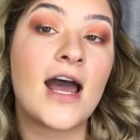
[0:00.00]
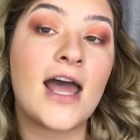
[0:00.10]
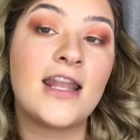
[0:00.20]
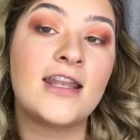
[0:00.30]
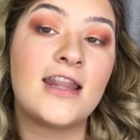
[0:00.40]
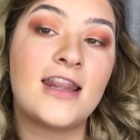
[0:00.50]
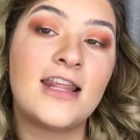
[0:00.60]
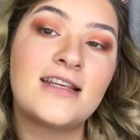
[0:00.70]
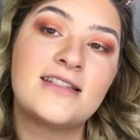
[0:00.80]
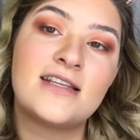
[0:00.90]
And
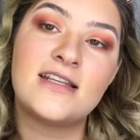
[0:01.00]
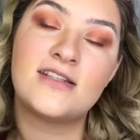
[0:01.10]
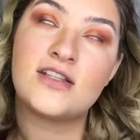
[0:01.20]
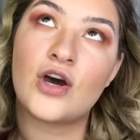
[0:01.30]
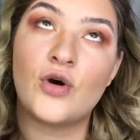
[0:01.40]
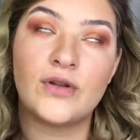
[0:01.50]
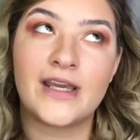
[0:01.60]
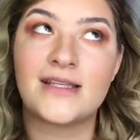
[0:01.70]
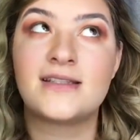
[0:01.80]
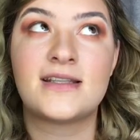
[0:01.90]
this is
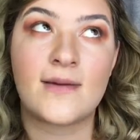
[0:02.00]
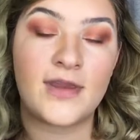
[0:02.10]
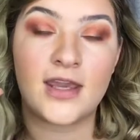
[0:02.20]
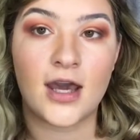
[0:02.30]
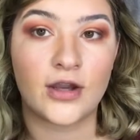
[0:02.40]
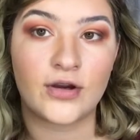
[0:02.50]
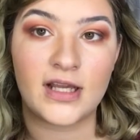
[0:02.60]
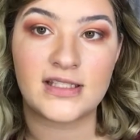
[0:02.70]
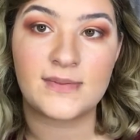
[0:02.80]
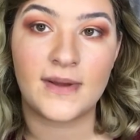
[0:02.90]
only a semi-cut
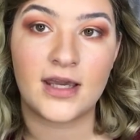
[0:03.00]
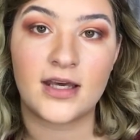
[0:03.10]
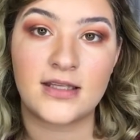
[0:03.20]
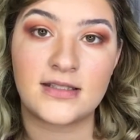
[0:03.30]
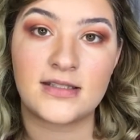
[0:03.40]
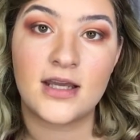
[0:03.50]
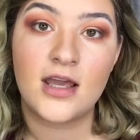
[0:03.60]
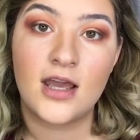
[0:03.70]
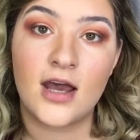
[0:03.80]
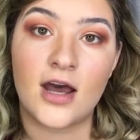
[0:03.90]
crease, because
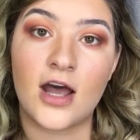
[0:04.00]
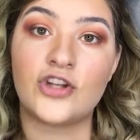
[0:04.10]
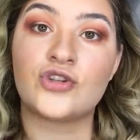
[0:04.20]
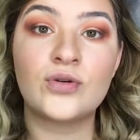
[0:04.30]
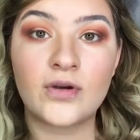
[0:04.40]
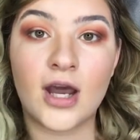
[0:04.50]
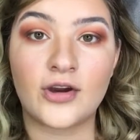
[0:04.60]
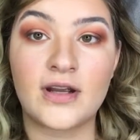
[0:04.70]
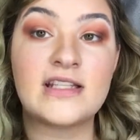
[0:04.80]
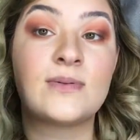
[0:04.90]
a true
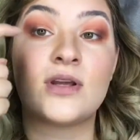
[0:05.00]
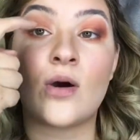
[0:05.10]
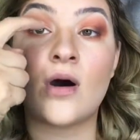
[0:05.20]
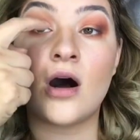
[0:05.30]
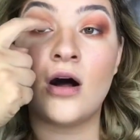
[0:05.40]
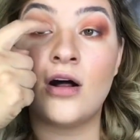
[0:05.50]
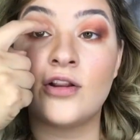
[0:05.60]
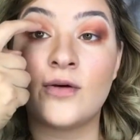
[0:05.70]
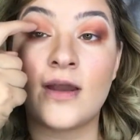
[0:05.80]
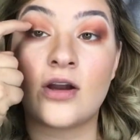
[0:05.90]
cut crease would go
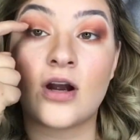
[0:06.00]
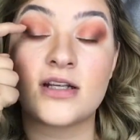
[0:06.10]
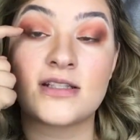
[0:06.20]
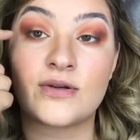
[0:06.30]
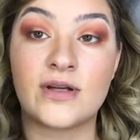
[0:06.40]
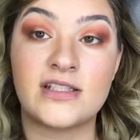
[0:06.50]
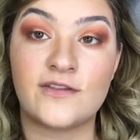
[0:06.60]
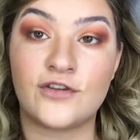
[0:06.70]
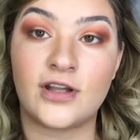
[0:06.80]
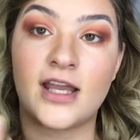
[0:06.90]
all the way across the crease
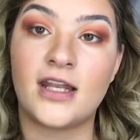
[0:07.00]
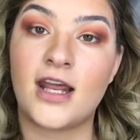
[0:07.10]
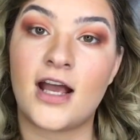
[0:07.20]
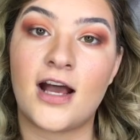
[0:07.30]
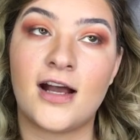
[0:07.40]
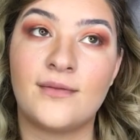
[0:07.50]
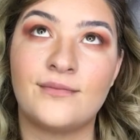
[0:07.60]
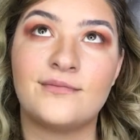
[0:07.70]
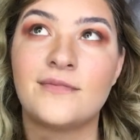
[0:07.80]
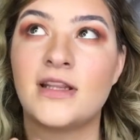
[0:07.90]
of your lid,
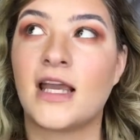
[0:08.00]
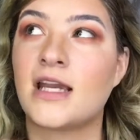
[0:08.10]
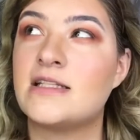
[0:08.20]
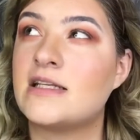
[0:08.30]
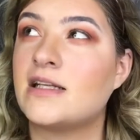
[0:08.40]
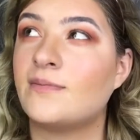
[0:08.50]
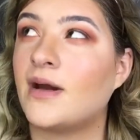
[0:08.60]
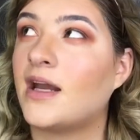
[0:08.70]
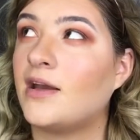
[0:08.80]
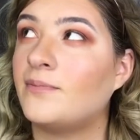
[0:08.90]
like I did in
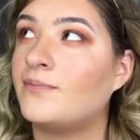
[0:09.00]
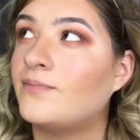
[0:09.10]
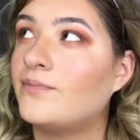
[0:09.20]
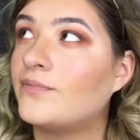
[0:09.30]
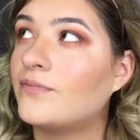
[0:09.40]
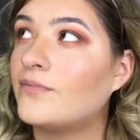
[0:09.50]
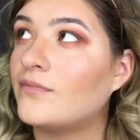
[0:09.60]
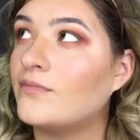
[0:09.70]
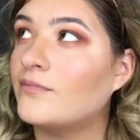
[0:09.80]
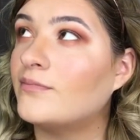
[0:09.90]
my
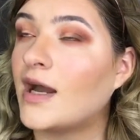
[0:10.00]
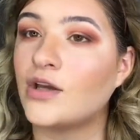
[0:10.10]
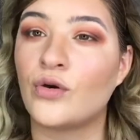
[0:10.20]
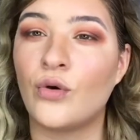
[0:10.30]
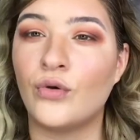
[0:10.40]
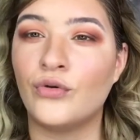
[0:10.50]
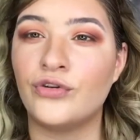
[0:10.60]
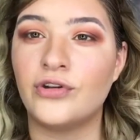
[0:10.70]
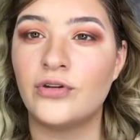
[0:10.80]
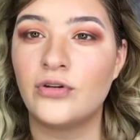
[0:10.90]

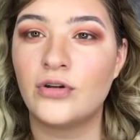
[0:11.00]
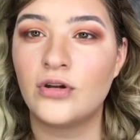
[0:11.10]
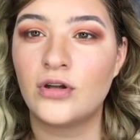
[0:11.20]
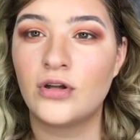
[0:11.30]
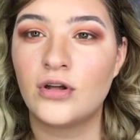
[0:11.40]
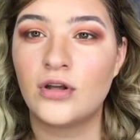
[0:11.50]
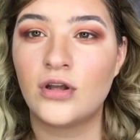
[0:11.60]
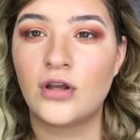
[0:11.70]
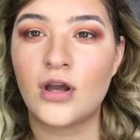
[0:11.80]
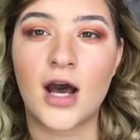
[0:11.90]
gold
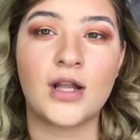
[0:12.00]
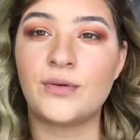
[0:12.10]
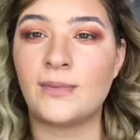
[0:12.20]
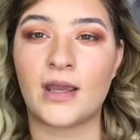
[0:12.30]
Halloween